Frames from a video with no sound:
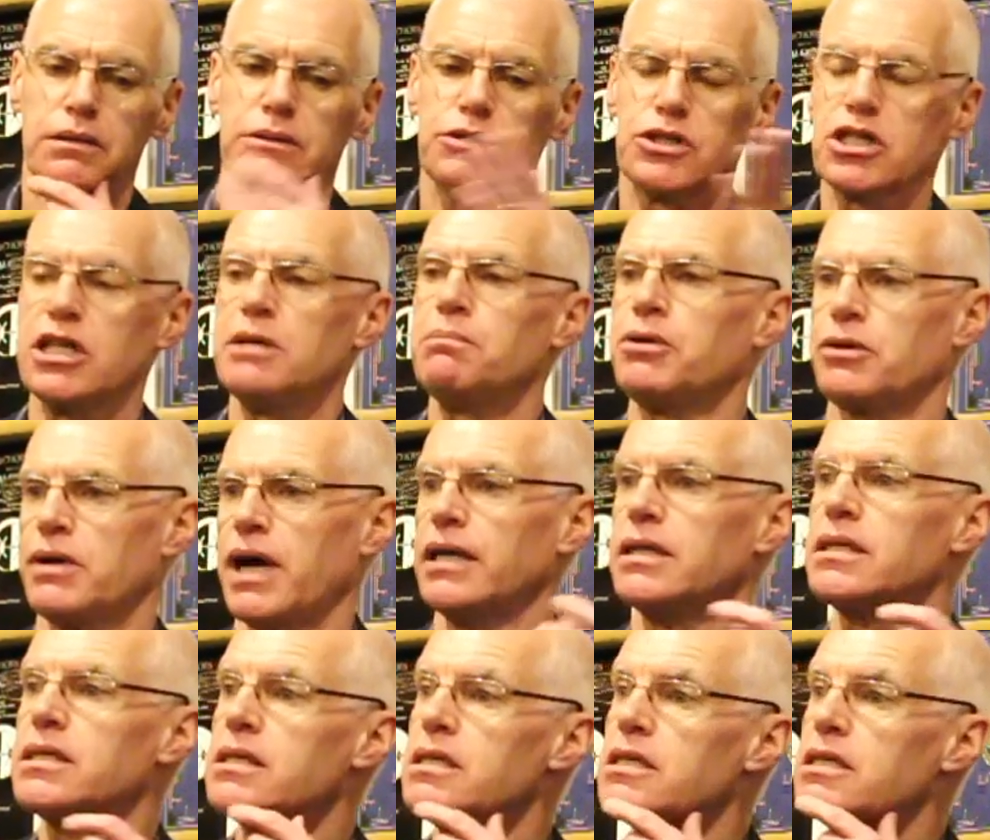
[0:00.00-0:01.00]
Sleep
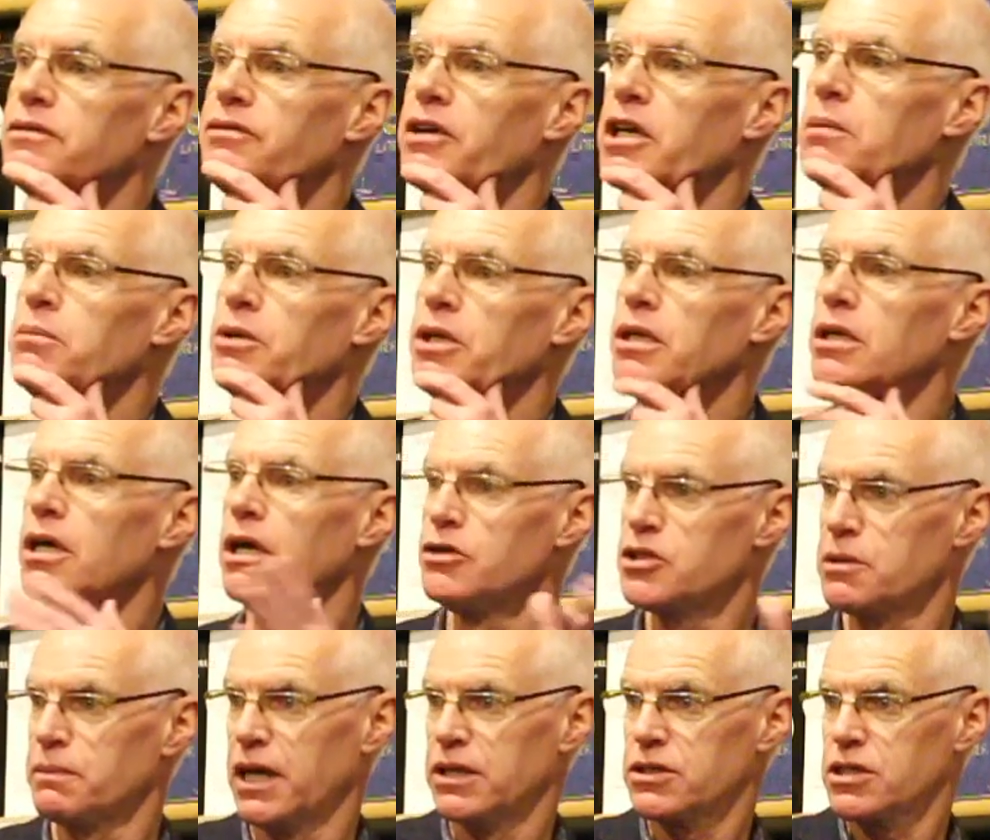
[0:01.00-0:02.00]
paralysis, if anybody
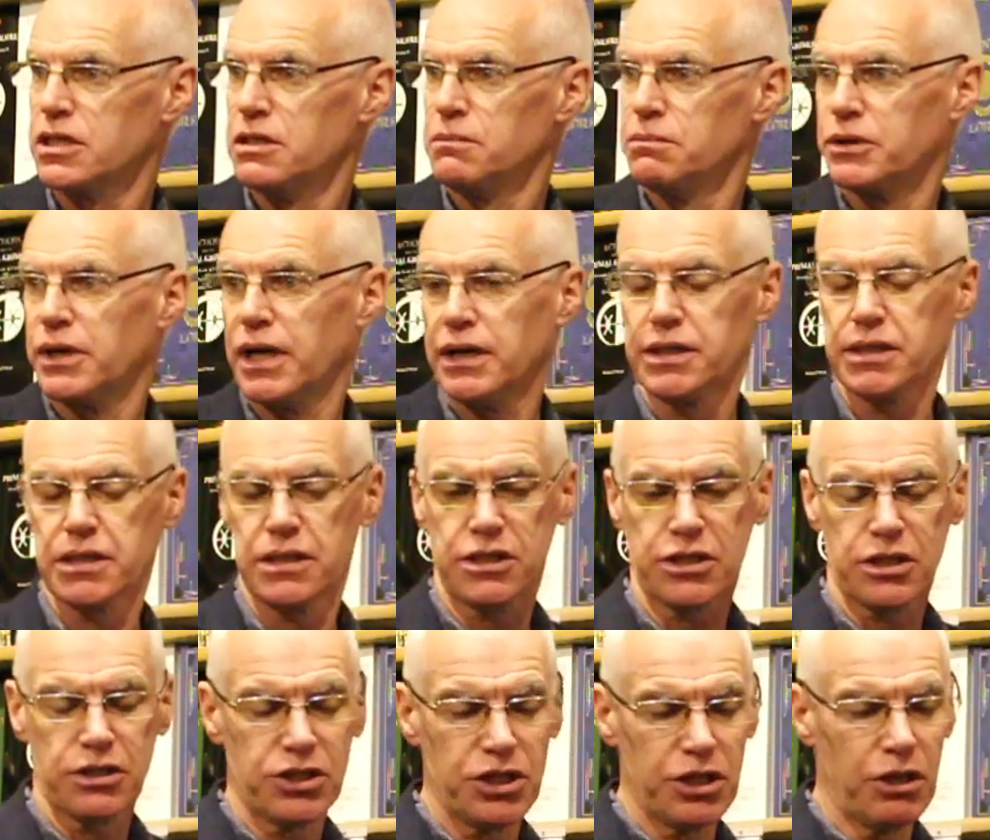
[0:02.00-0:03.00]
knows about sleep paralysis.
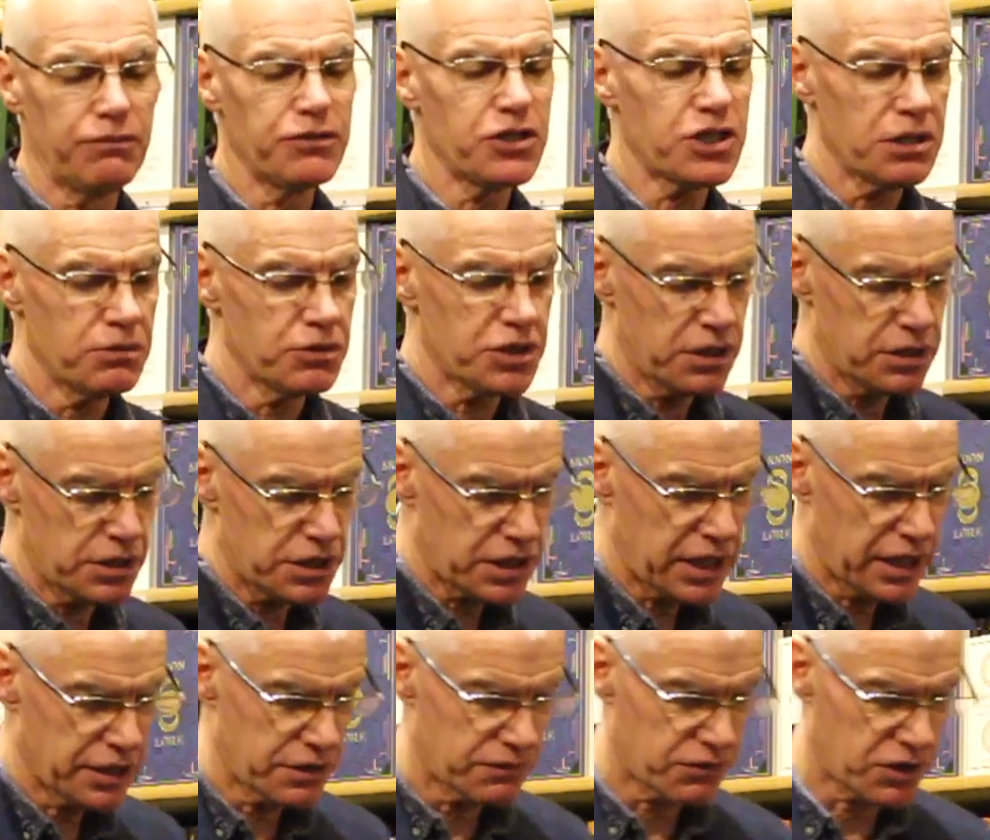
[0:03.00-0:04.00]
So she obviously was in a
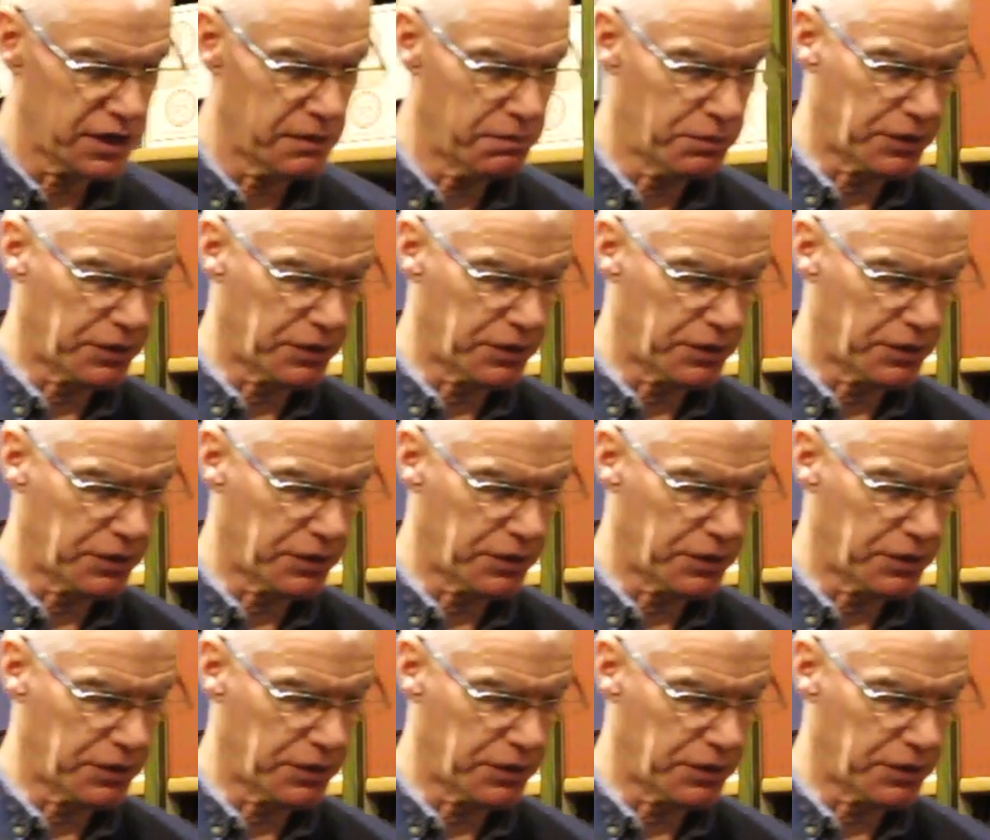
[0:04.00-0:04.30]
state of sleep